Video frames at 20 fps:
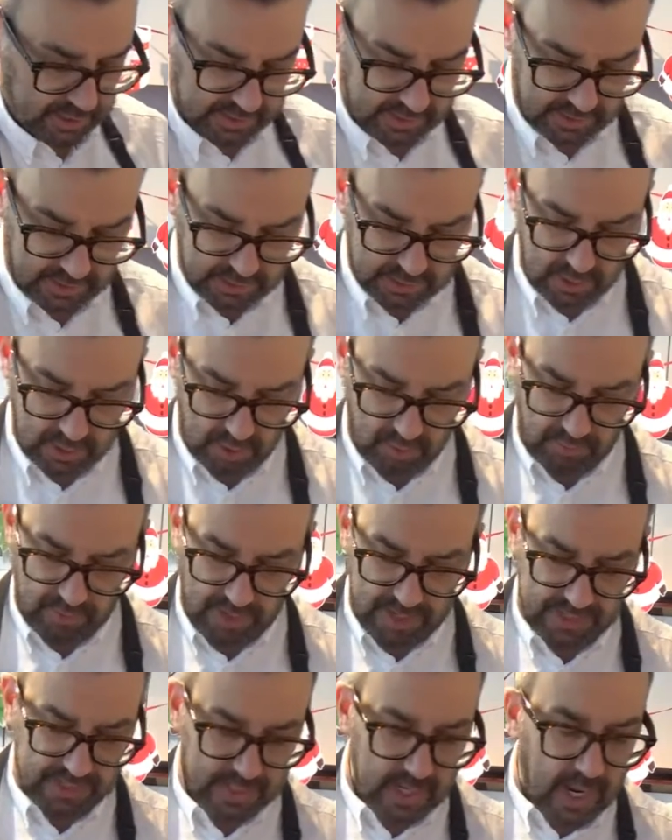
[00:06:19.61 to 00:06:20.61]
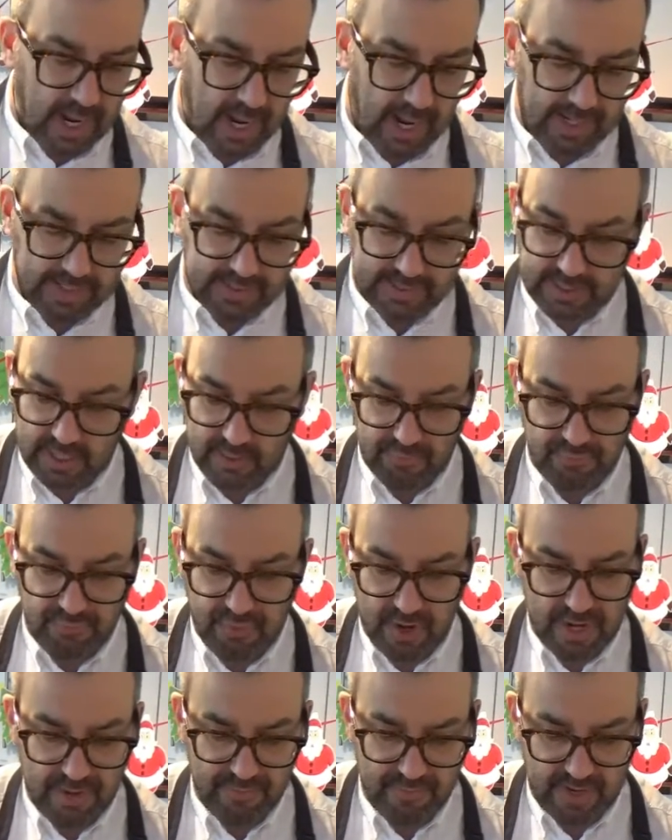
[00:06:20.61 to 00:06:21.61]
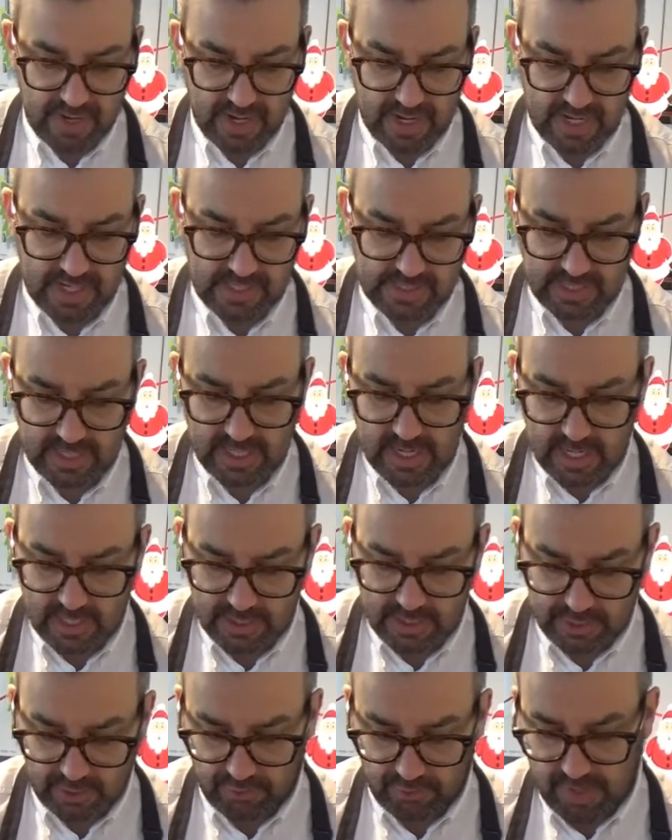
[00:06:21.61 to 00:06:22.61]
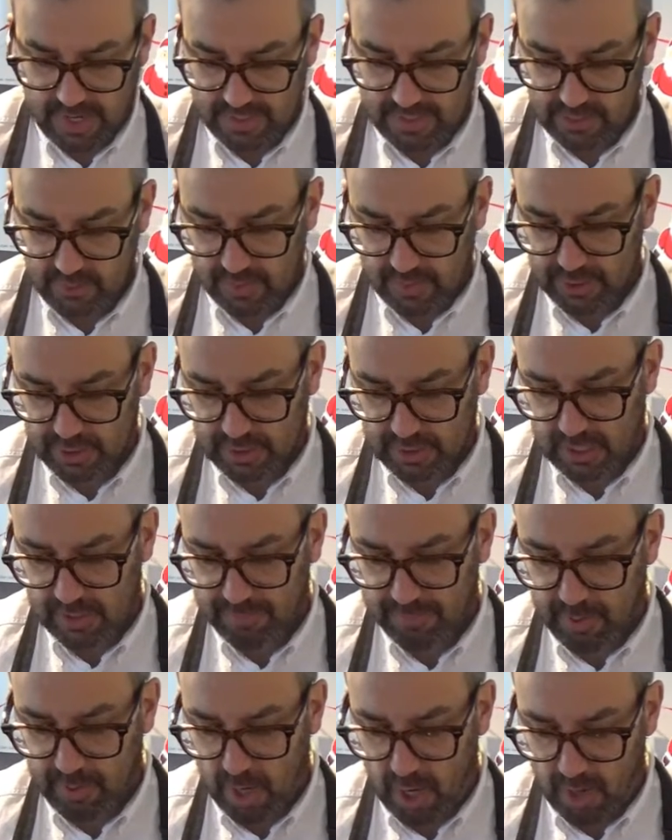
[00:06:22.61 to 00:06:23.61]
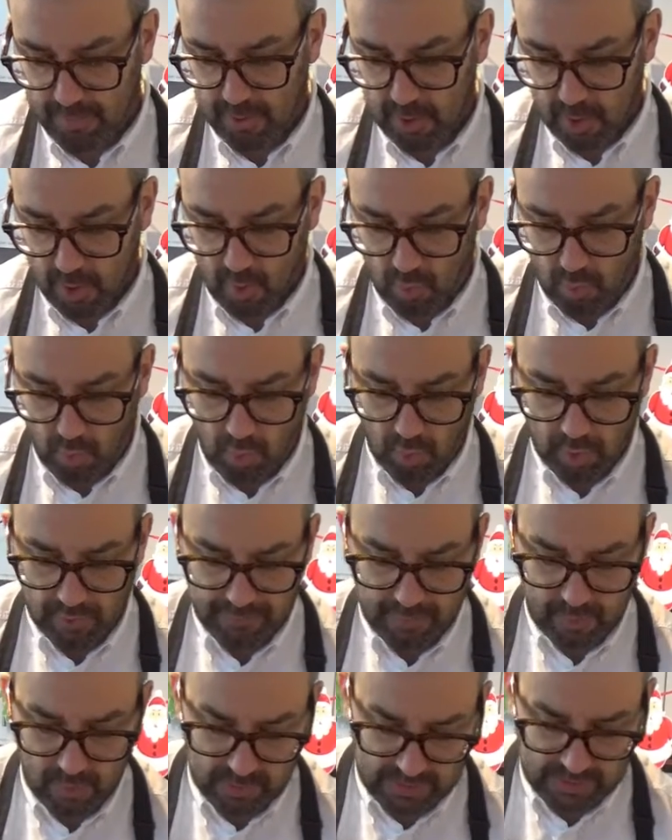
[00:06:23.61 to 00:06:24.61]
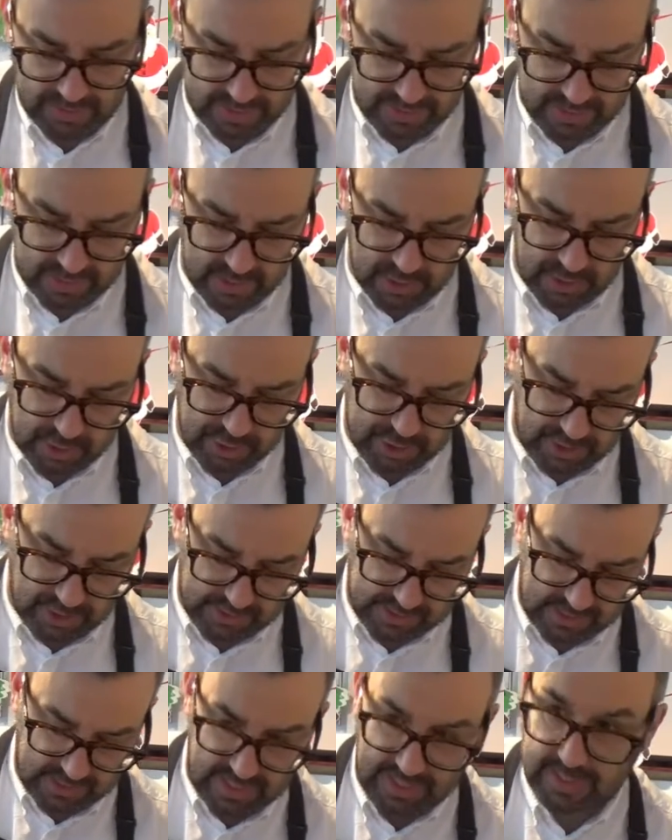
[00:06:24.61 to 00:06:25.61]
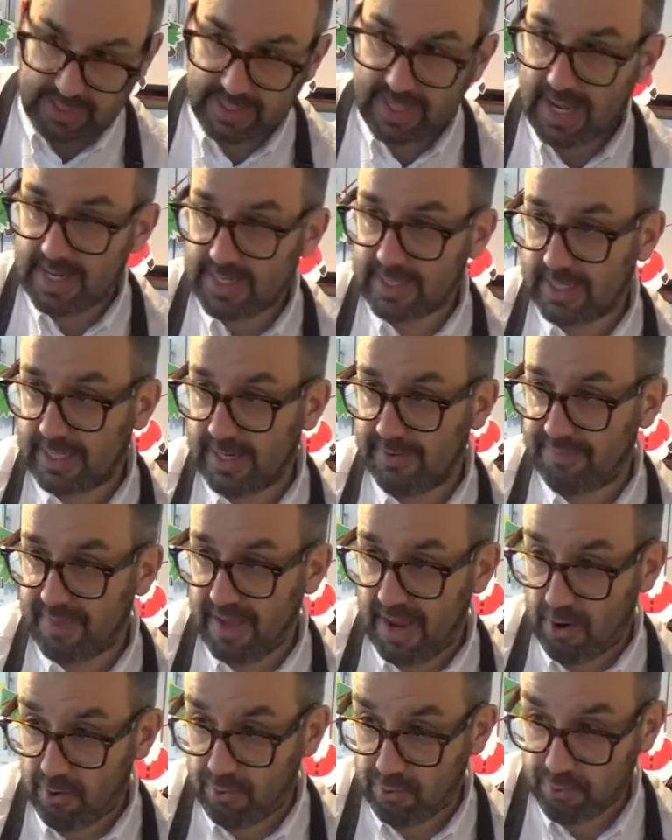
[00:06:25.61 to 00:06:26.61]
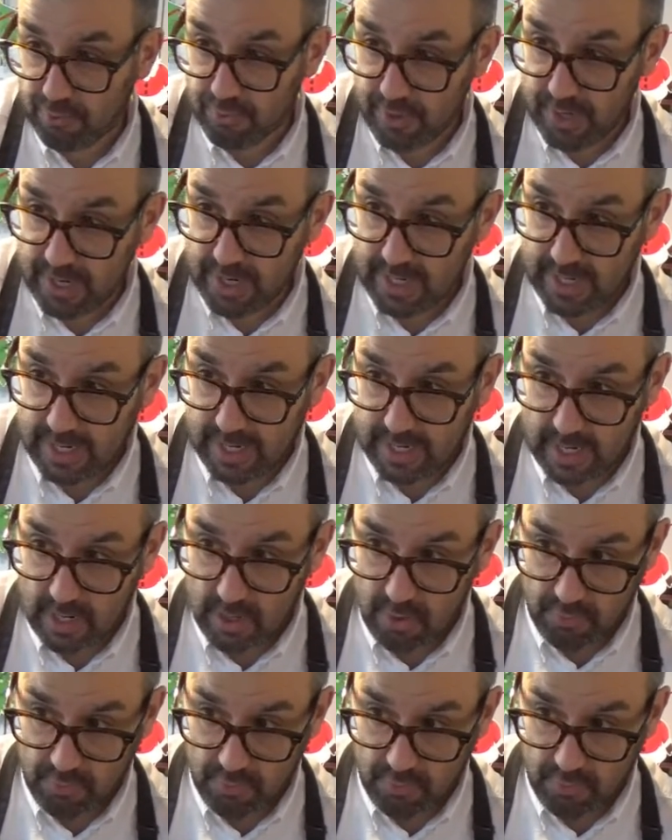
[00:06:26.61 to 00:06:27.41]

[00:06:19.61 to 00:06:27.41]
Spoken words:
as so, right? And really easy to grate. So I'm just going to pop all of those in just like that, give that a really